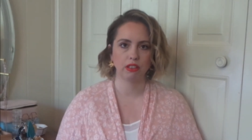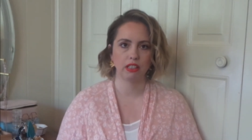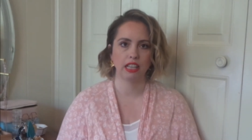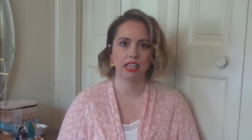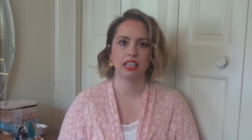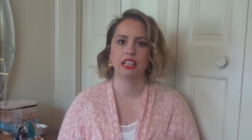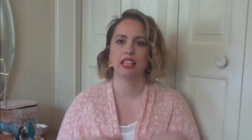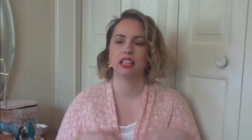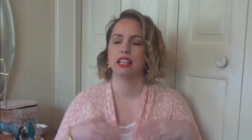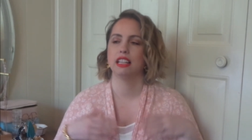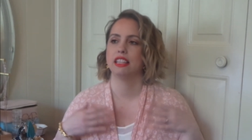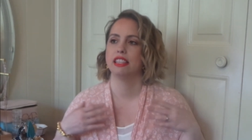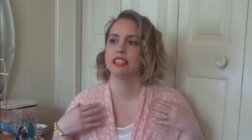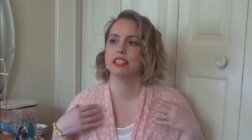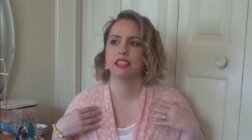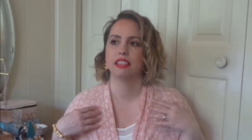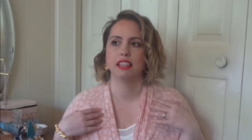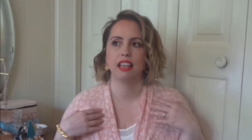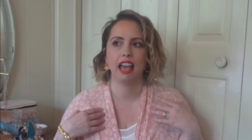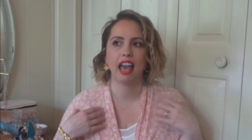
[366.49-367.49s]
Like,
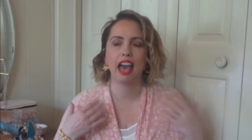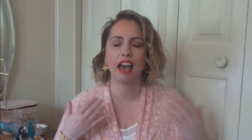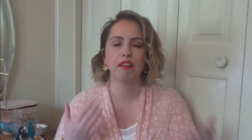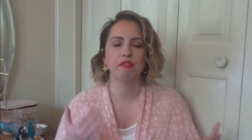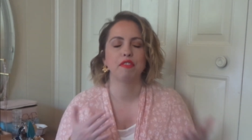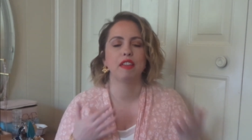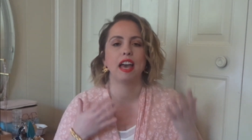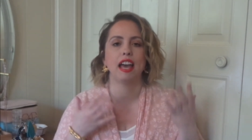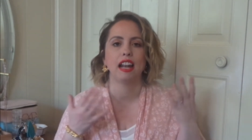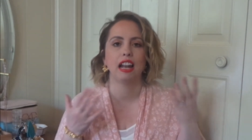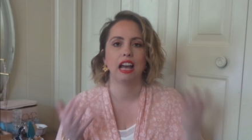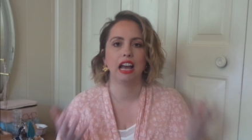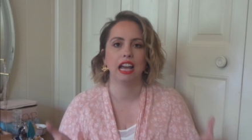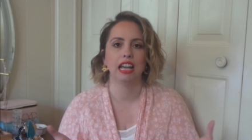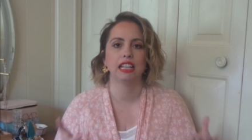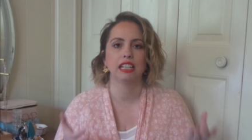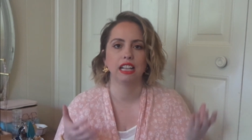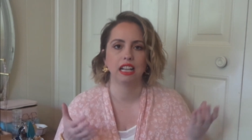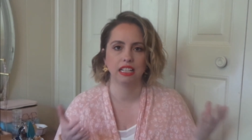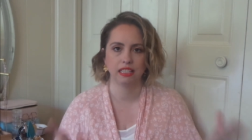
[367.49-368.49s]
have that
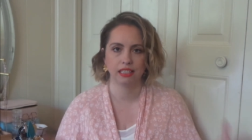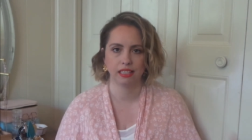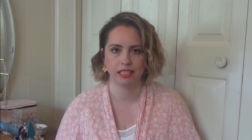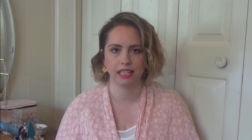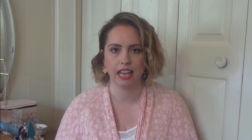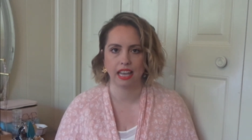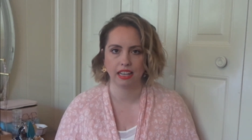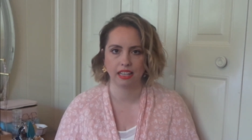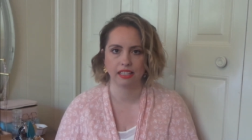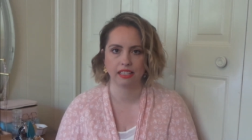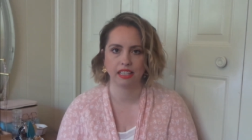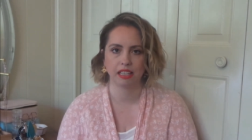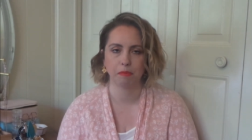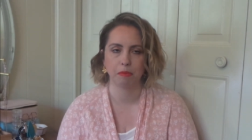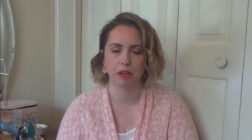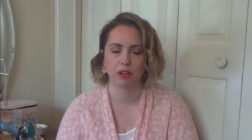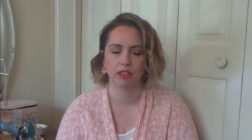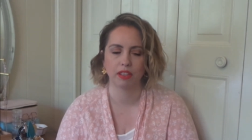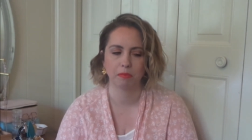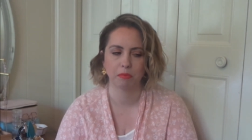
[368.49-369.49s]
icon status like
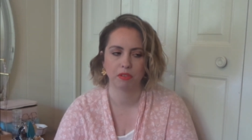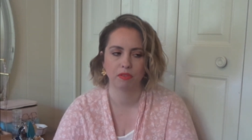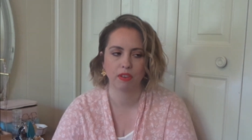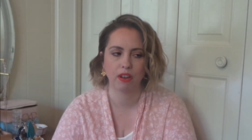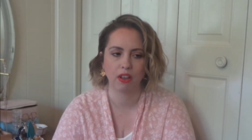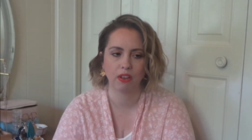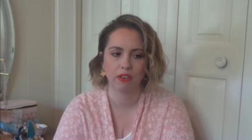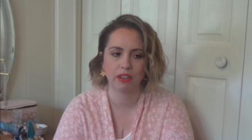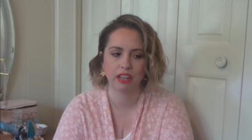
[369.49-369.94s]
Marilyn Monroe?